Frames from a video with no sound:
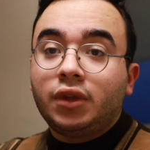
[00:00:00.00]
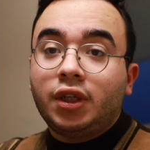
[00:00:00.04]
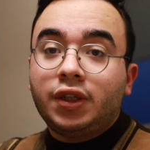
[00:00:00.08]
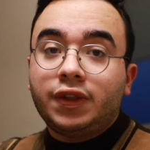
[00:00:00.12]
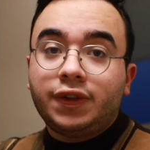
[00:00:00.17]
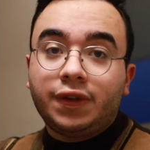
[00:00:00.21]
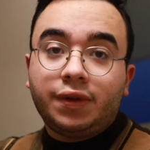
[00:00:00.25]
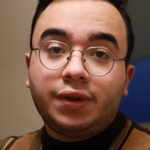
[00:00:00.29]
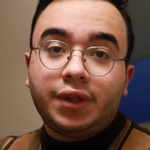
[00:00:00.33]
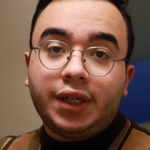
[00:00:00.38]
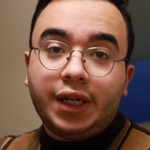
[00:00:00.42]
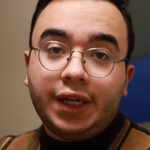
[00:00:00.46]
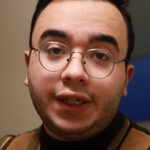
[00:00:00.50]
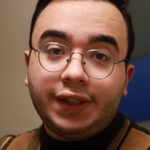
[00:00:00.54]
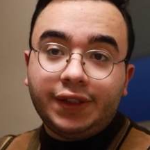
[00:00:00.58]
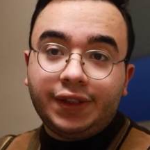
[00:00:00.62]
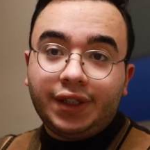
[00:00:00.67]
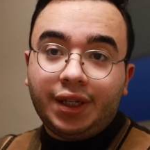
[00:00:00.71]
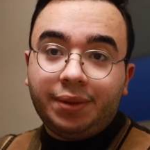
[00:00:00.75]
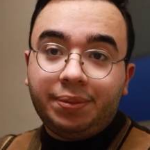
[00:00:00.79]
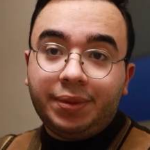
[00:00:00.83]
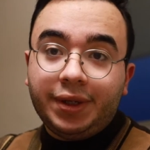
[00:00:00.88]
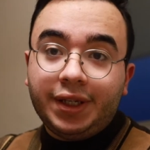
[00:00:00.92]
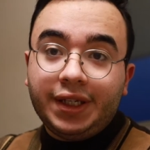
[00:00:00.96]
So the next
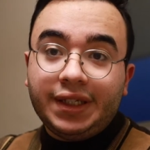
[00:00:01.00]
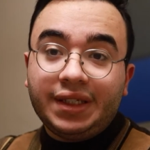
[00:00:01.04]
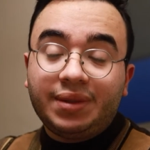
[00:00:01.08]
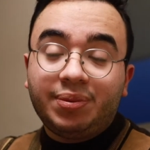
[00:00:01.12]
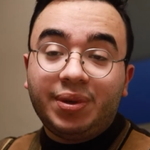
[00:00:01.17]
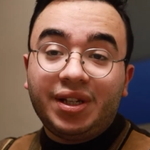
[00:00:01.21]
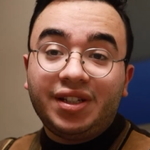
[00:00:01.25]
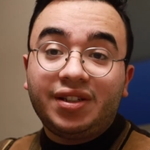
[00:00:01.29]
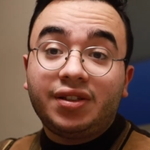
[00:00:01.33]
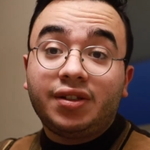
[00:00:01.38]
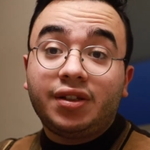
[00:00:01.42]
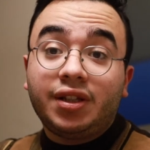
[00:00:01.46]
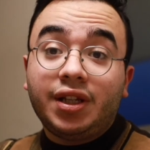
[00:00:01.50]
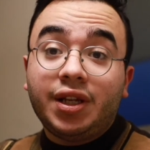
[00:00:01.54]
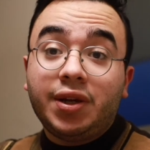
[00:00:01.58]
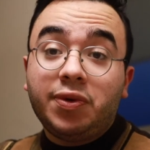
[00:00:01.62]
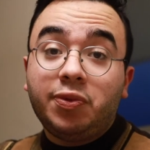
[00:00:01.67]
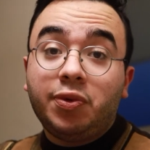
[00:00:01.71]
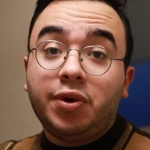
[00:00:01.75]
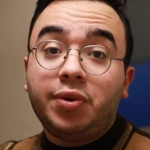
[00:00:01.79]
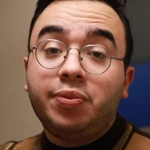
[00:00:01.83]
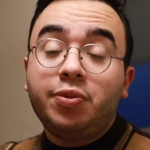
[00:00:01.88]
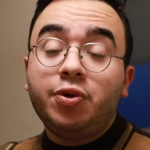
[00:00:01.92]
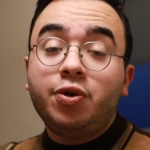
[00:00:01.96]
step is basically
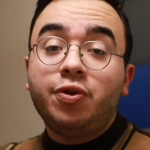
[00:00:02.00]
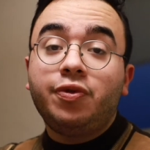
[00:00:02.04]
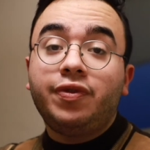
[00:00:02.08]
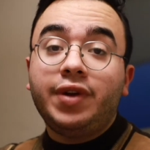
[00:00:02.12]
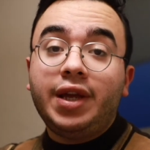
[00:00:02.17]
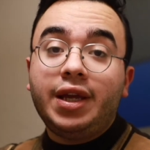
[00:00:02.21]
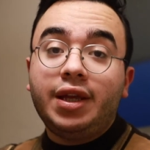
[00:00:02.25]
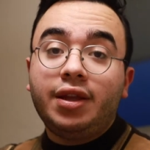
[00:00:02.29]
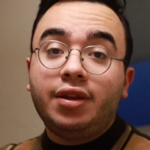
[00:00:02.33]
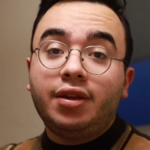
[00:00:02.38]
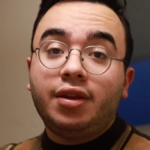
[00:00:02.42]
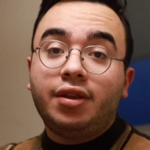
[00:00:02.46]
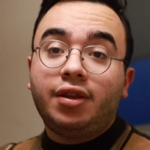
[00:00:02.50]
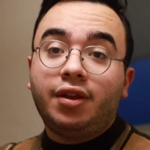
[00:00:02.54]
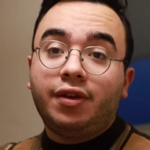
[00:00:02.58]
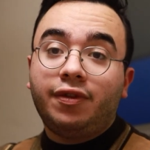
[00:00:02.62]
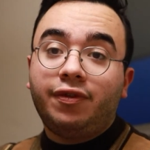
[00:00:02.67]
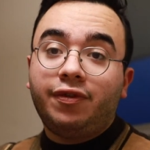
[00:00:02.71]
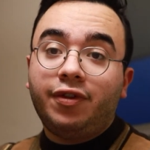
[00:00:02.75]
removing the